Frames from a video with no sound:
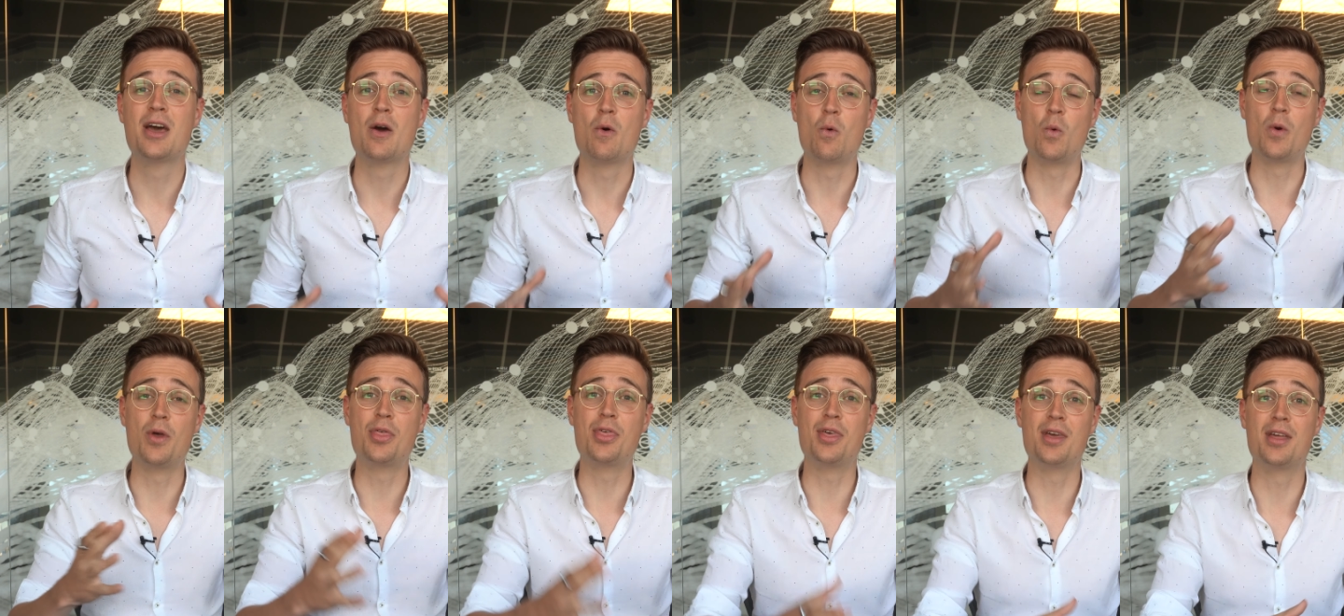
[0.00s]

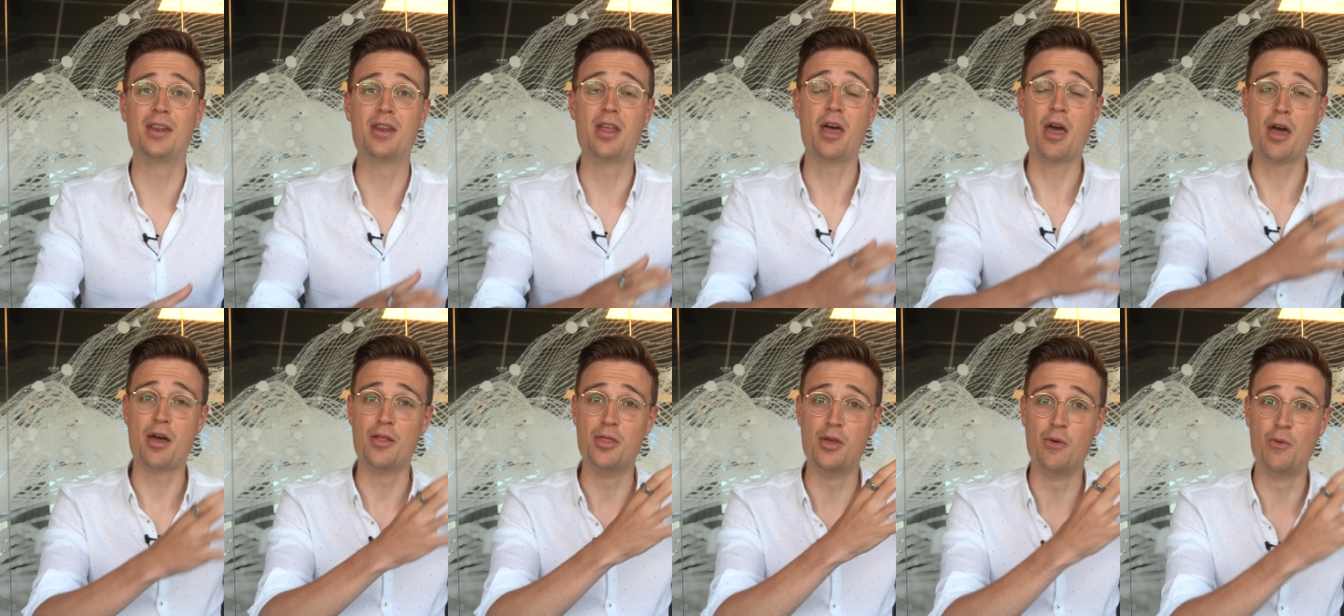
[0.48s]
within
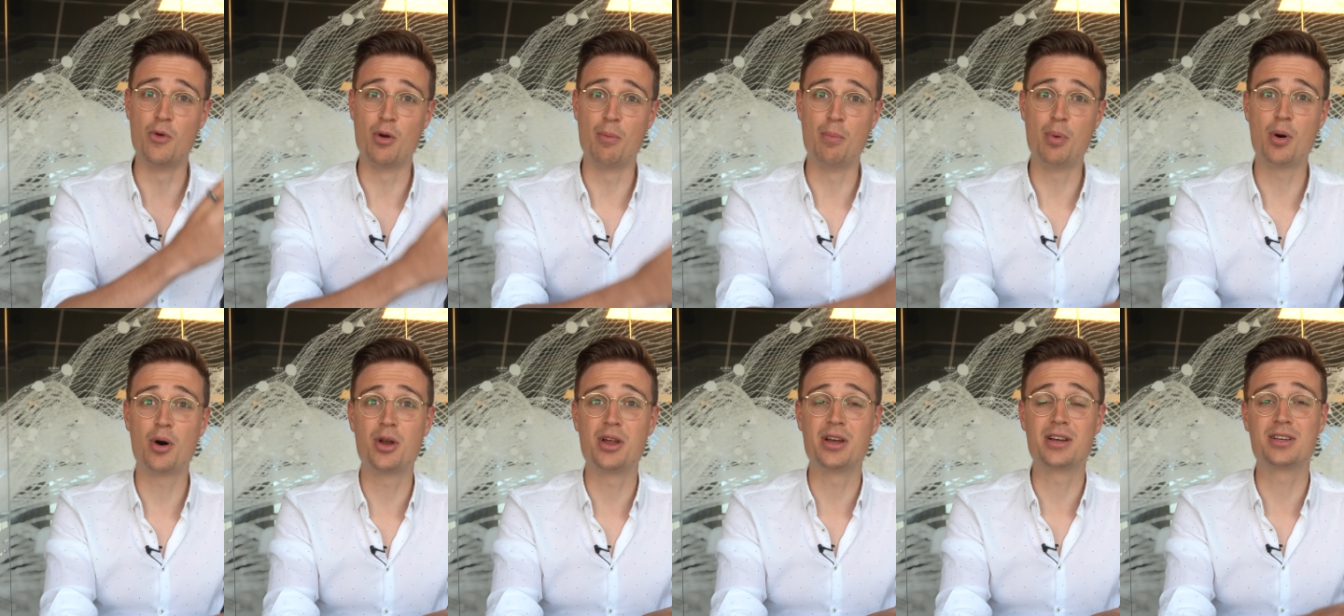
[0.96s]
the
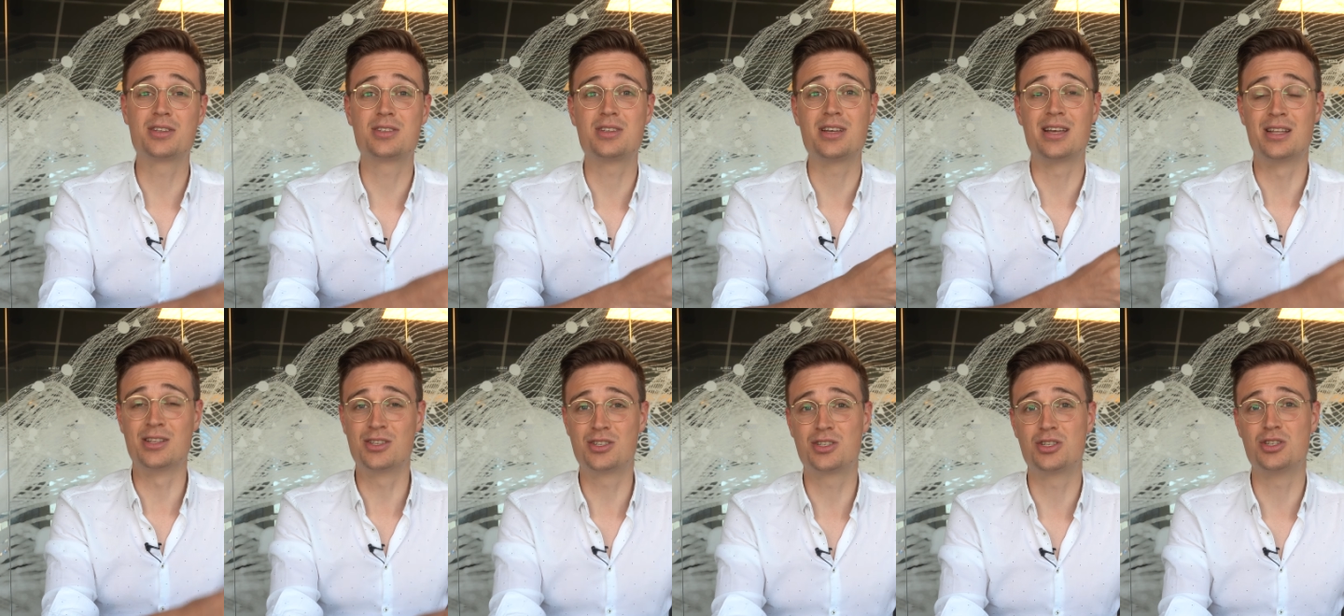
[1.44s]
Robotics
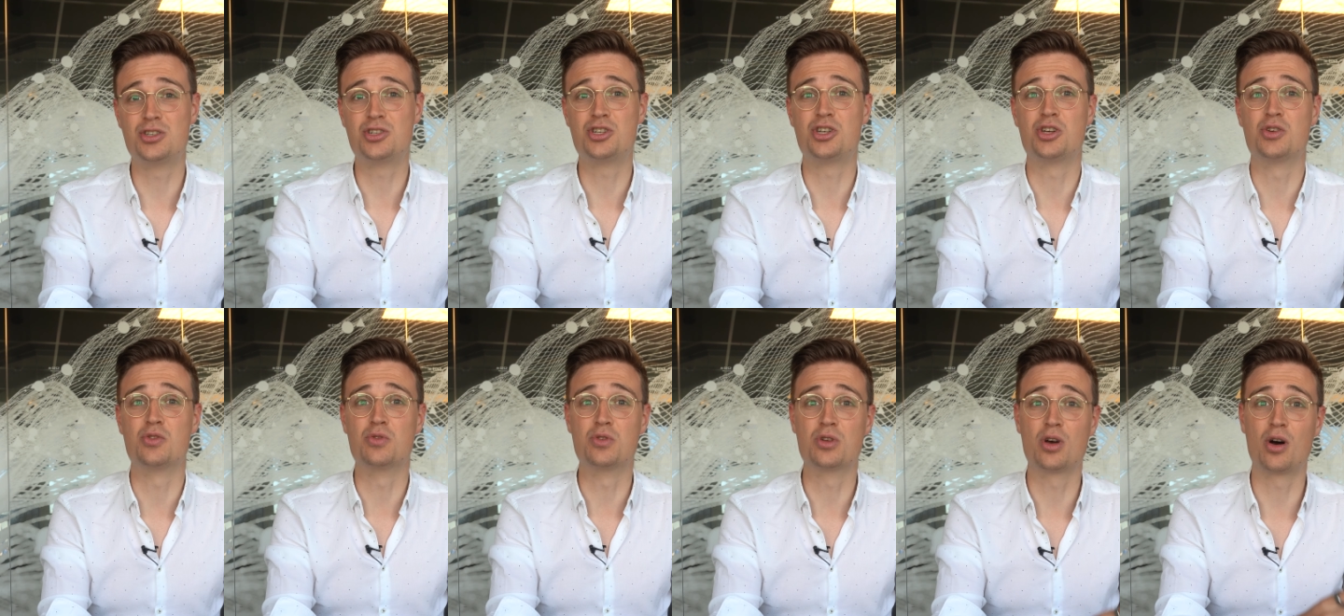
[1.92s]

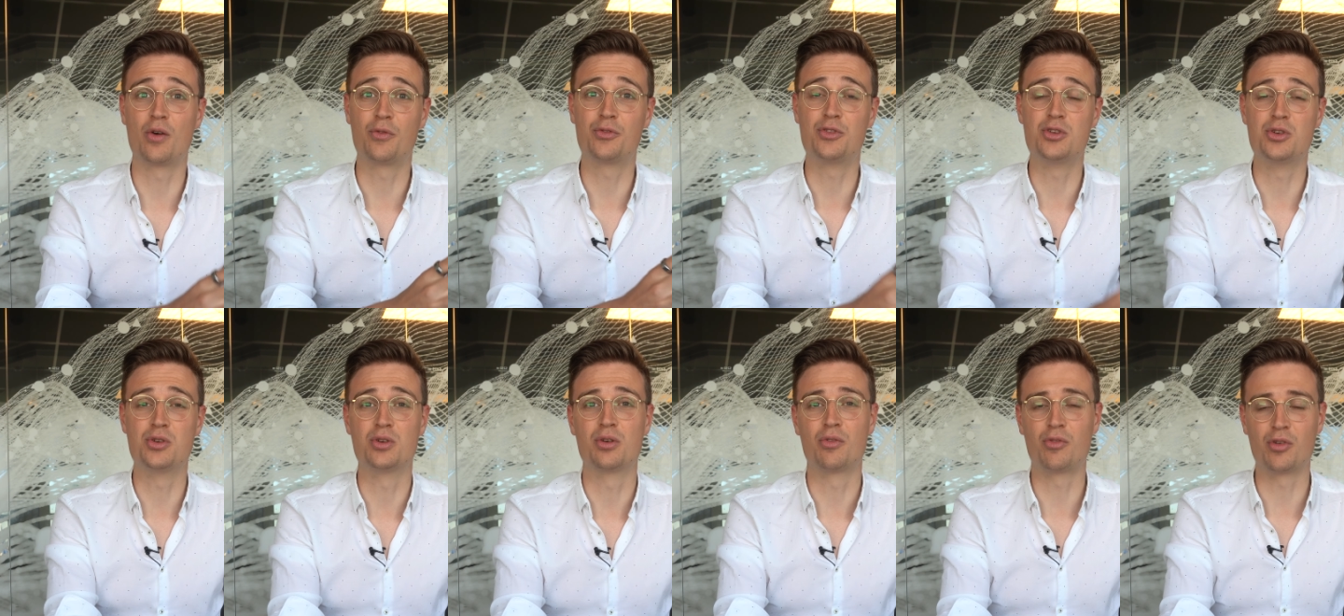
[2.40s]
Institute of the
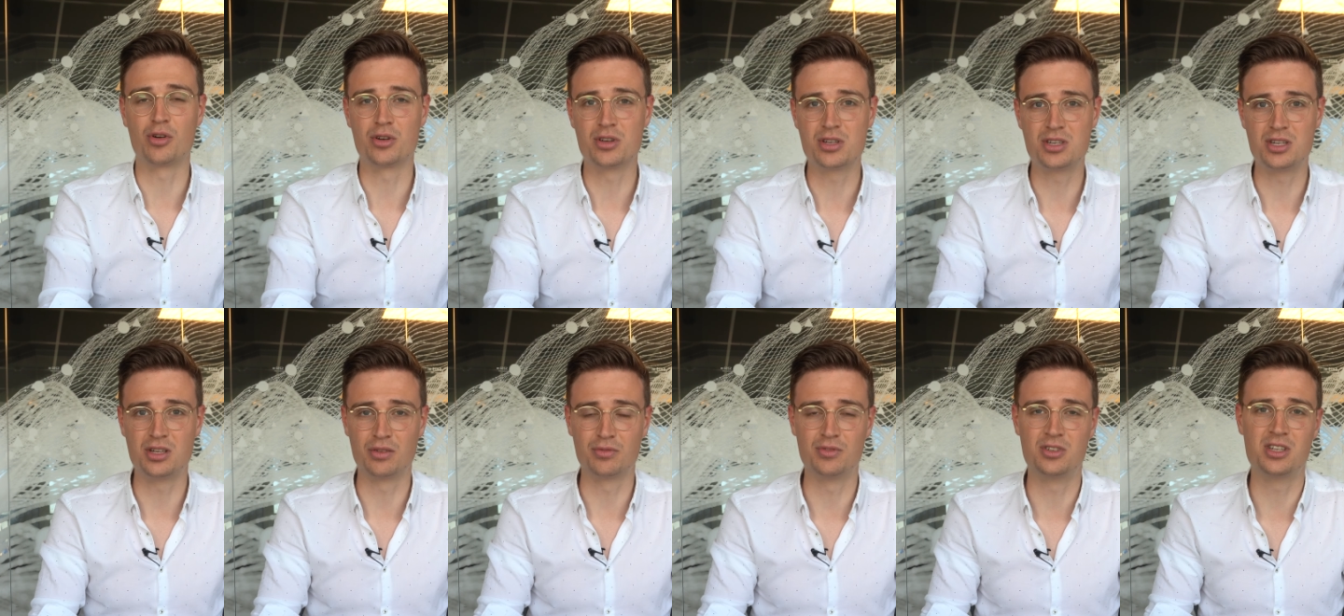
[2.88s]

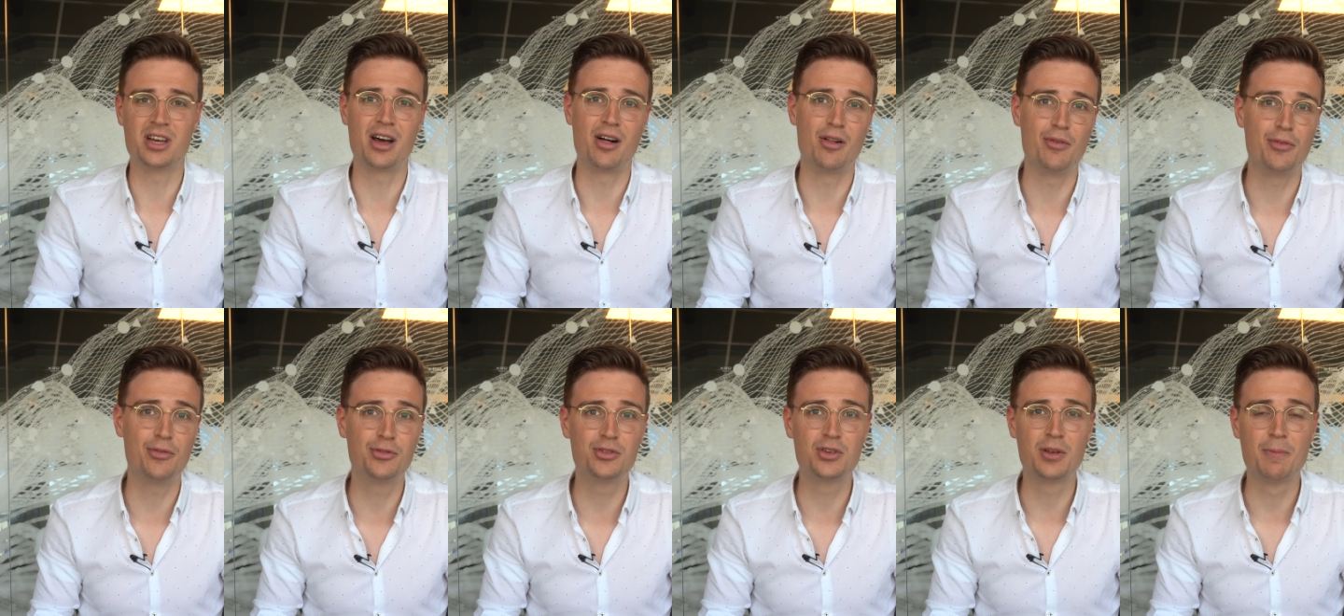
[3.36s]
University of
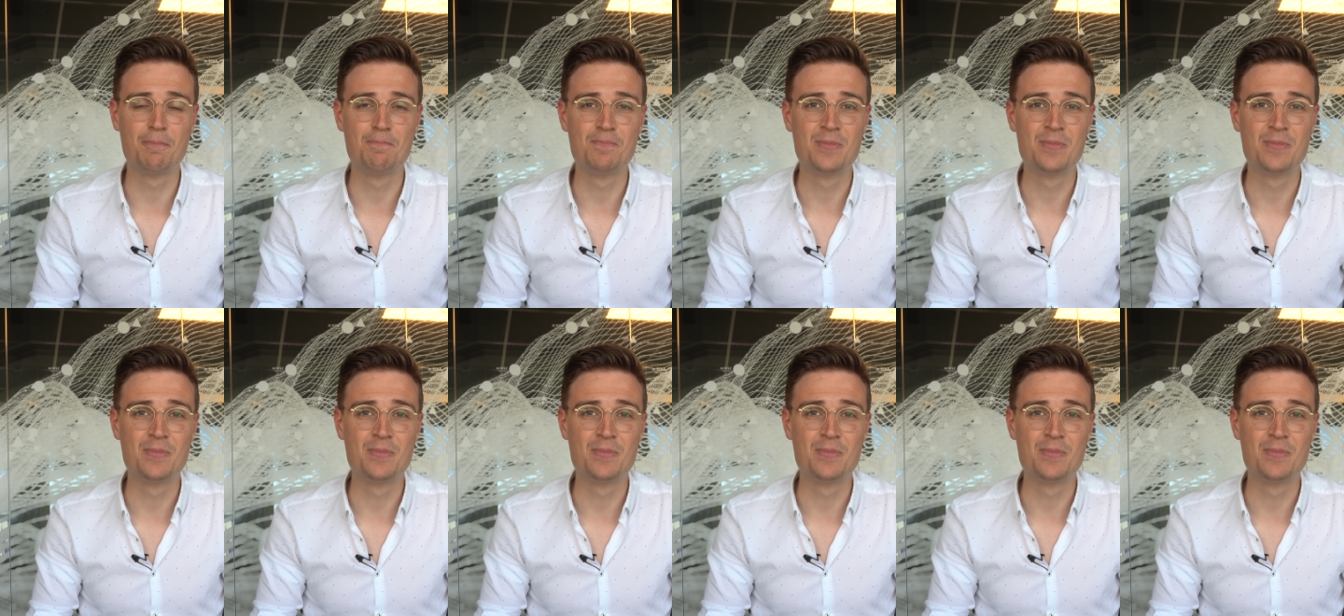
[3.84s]
Delft.